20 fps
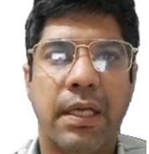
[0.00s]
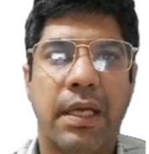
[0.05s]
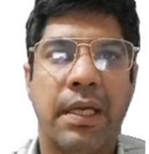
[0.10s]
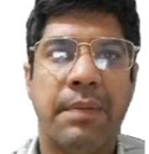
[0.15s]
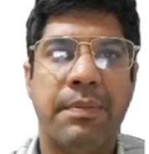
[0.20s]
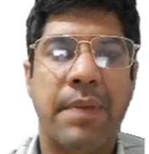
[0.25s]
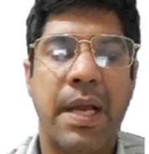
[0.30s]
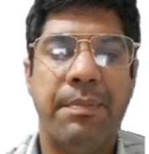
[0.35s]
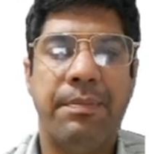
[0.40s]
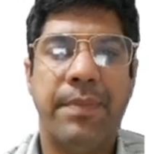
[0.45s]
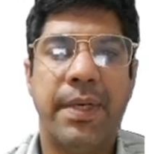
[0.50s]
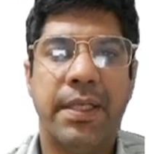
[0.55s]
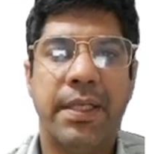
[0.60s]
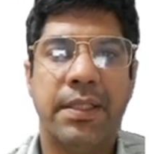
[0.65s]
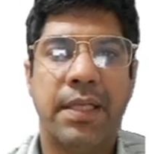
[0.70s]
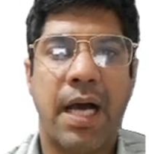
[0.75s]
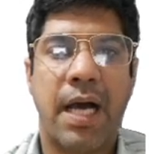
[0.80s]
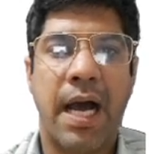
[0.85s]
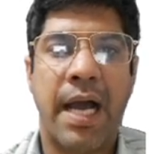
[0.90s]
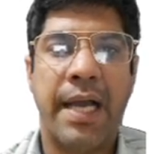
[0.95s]
Remember,
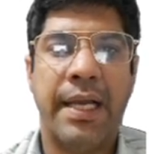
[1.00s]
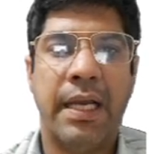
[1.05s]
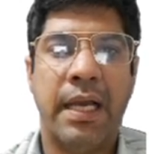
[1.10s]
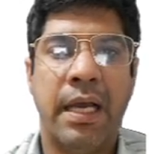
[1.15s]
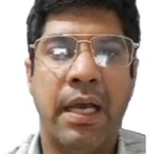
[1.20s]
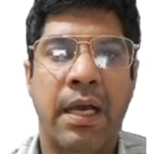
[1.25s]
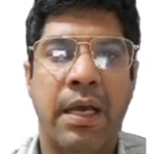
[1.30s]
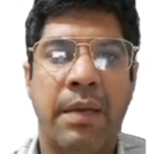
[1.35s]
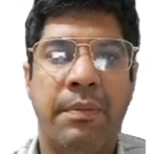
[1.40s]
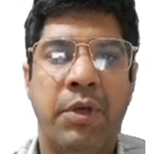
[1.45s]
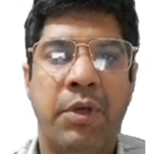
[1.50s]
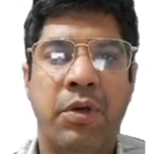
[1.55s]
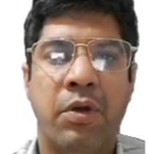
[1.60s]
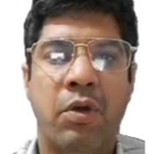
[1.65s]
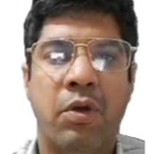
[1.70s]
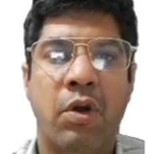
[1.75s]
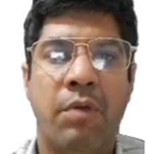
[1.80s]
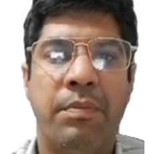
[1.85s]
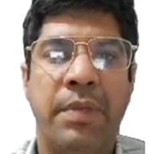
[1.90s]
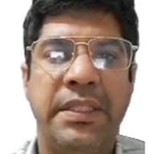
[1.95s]
the
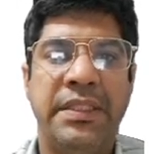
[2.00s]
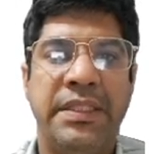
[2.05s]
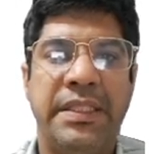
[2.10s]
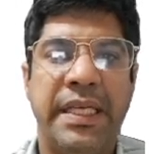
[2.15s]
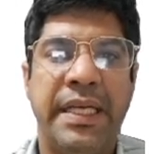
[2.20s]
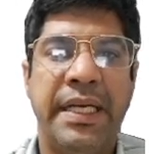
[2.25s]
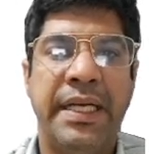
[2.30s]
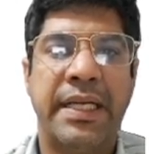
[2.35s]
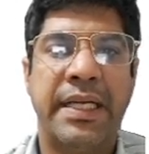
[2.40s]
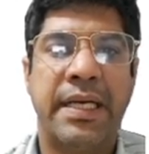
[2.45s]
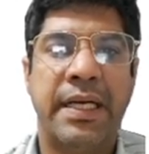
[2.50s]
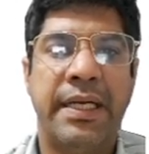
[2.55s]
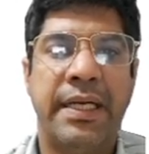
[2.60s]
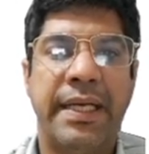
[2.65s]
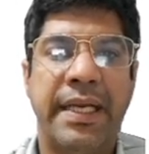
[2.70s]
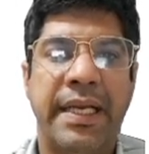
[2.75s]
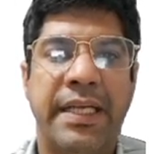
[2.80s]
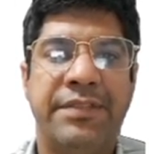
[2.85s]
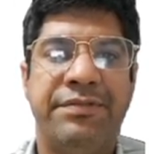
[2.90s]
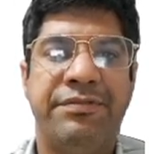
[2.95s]
immunoglobulin G, it
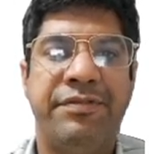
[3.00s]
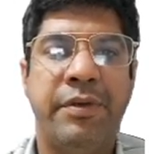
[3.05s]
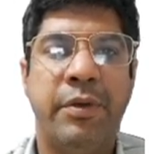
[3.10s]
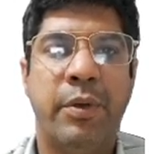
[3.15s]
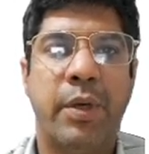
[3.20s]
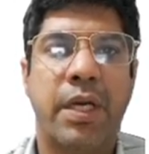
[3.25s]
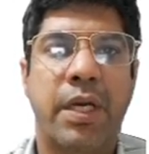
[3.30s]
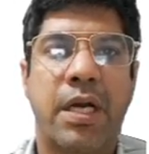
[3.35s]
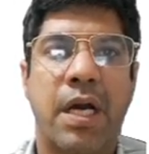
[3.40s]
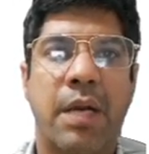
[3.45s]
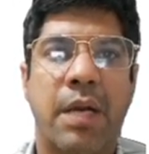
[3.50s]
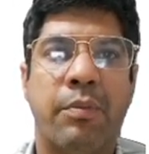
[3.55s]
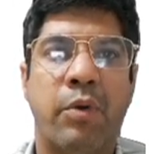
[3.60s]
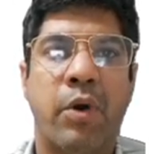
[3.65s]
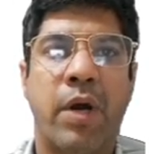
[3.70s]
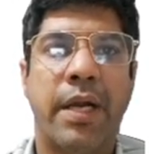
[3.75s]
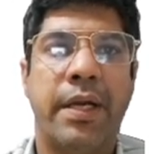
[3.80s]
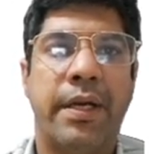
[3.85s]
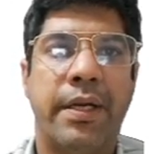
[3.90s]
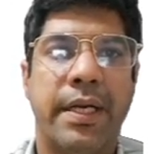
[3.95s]
contains fewer
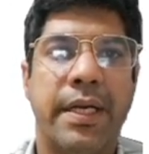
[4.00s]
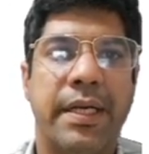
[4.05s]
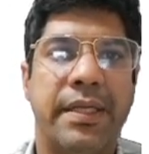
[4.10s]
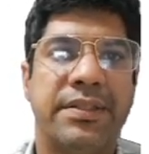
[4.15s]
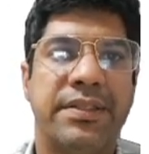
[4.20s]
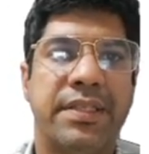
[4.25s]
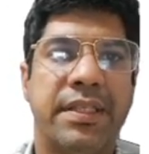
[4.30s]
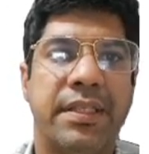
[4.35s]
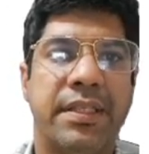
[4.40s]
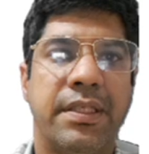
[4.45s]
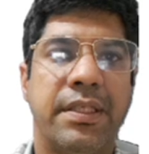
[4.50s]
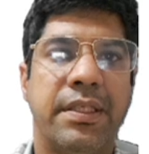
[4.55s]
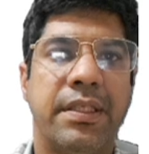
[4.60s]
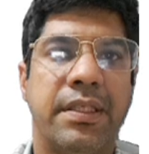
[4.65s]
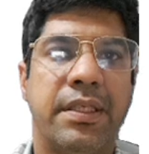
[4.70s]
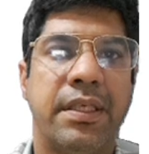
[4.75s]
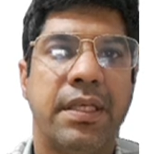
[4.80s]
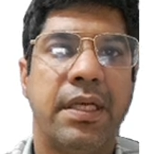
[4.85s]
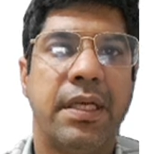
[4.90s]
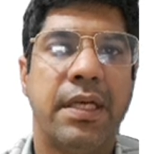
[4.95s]
carbohydrates
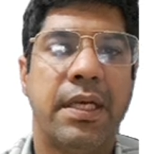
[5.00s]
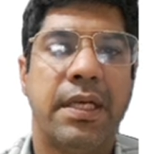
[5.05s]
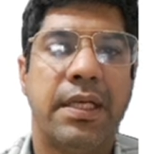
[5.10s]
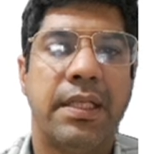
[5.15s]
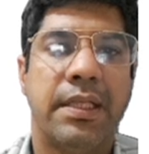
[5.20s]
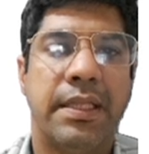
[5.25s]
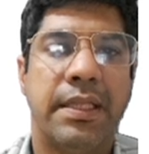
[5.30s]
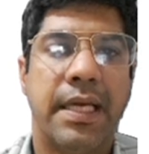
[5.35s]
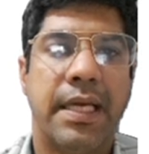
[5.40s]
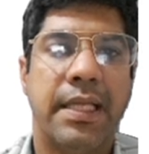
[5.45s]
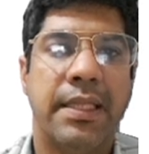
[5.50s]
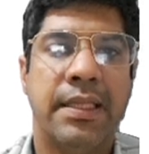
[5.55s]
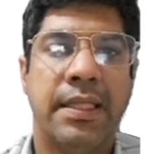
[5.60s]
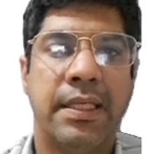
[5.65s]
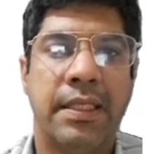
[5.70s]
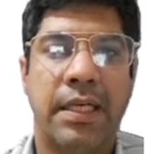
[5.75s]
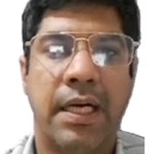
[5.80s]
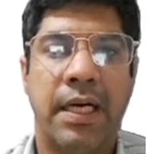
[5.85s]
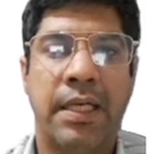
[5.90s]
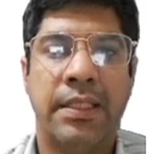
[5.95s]
than
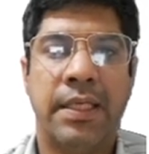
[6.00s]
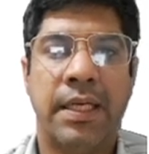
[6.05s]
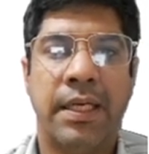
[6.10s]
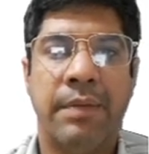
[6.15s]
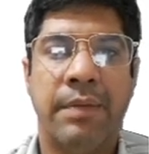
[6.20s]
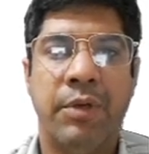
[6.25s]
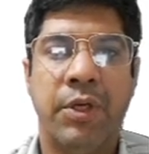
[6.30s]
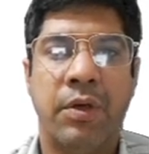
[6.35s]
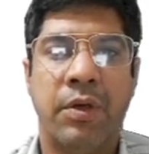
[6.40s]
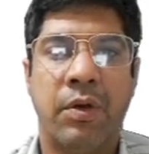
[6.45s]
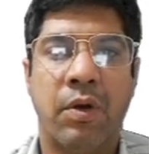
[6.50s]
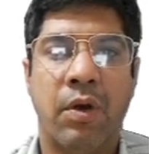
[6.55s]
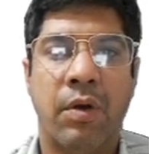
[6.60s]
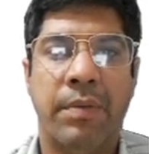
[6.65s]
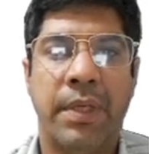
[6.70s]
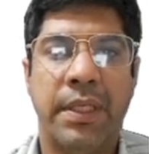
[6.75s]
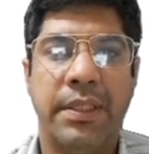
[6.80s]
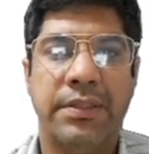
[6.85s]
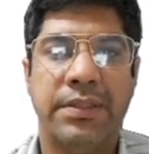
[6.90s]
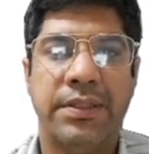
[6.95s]
the other
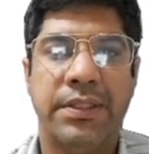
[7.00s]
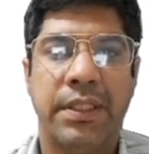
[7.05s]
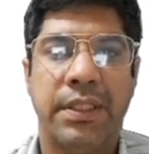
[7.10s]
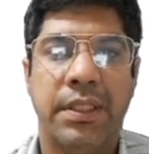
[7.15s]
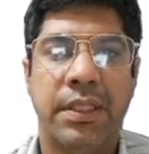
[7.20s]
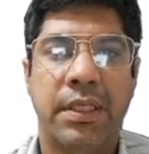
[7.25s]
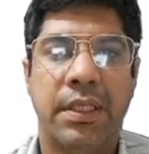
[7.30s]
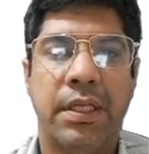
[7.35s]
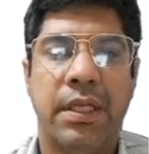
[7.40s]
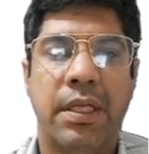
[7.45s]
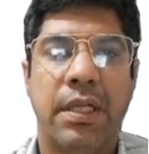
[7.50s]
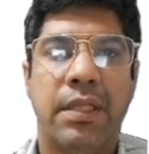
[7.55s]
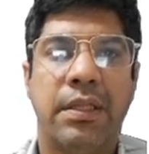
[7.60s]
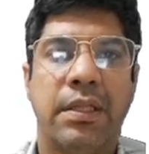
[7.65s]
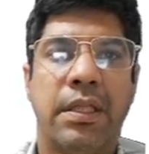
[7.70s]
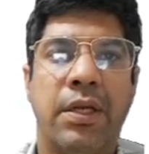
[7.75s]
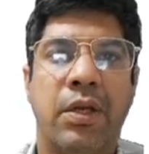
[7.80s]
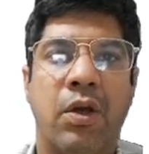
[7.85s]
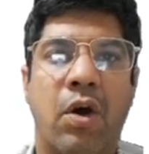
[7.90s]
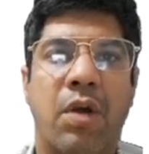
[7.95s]
immunoglobulins.
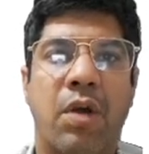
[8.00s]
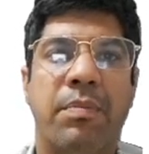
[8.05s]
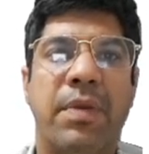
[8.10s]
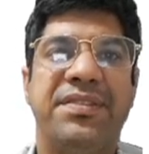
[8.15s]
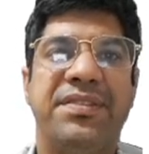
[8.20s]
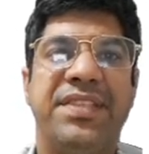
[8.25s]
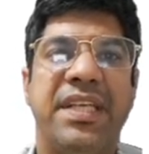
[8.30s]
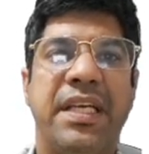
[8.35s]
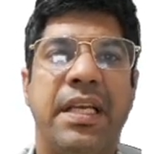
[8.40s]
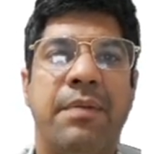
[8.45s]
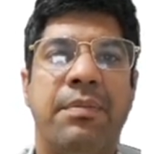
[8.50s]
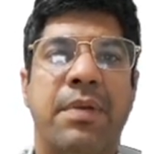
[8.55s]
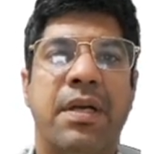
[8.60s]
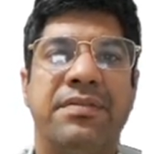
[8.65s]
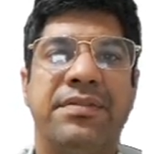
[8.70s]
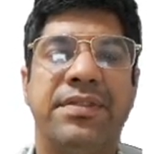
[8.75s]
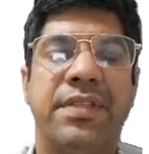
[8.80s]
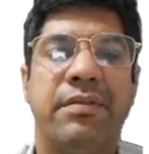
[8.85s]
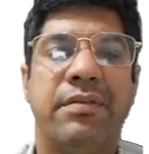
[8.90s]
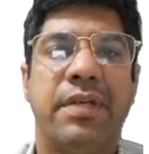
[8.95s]
The normal serum
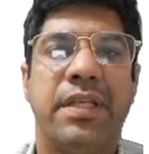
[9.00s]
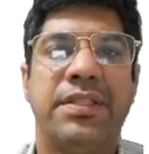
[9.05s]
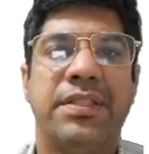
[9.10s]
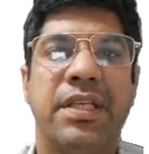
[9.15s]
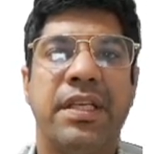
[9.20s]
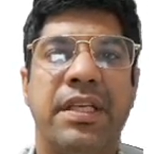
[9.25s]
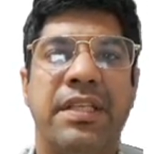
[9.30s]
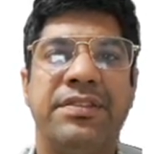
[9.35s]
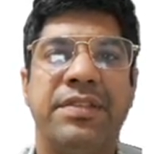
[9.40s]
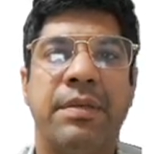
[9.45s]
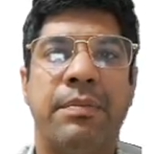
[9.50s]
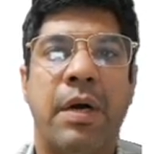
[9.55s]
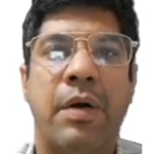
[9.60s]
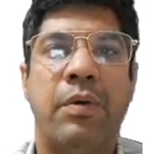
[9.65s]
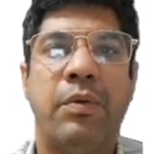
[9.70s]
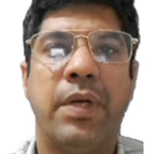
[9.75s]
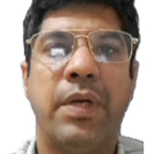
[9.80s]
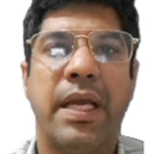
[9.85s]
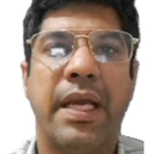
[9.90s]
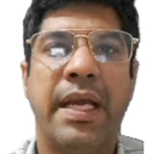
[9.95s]
concentration is
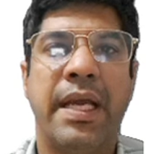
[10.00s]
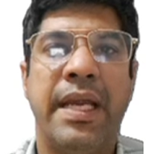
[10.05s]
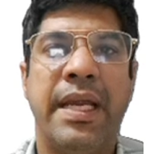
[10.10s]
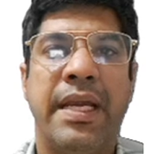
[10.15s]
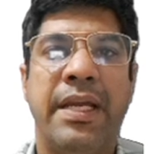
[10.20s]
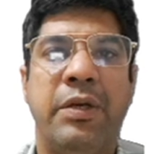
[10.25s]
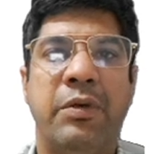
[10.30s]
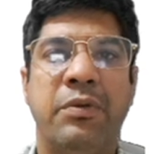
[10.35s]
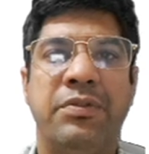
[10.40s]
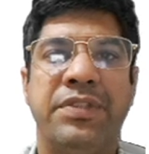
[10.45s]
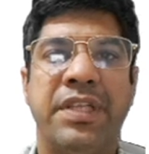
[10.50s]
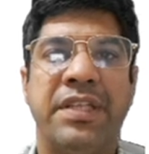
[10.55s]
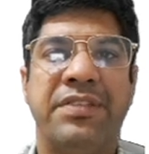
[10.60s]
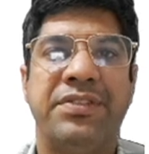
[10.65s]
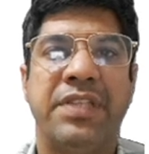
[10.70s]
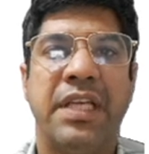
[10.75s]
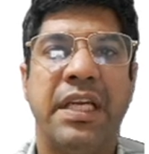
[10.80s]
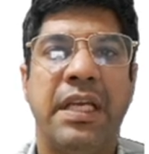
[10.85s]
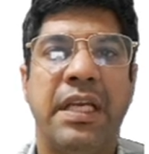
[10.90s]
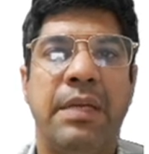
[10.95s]
about 8 to
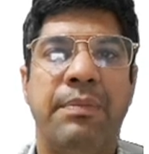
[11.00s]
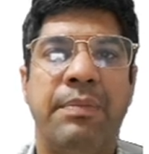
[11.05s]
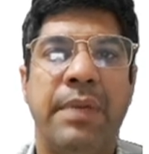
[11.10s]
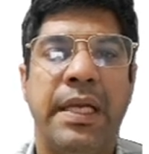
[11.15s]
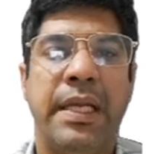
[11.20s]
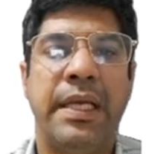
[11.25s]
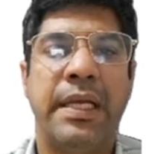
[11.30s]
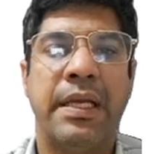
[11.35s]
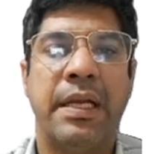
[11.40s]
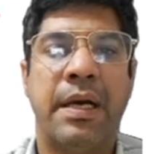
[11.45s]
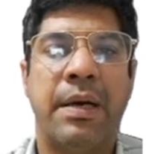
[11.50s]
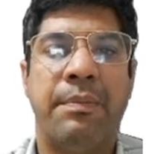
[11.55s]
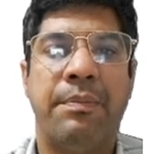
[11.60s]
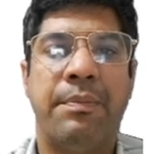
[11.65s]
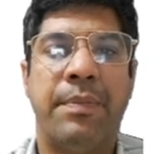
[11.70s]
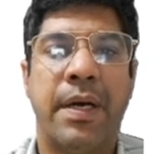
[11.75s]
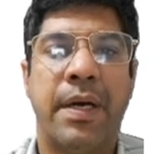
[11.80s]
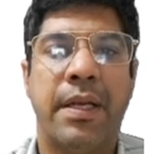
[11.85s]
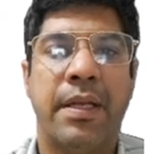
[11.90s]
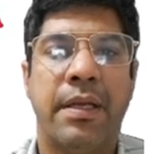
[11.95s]
16
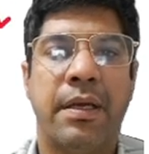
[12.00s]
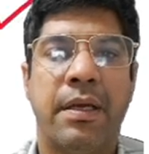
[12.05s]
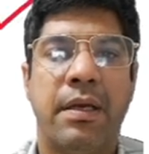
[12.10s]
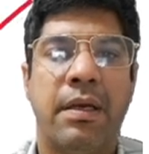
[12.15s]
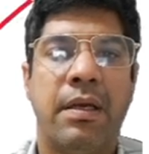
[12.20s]
milligram per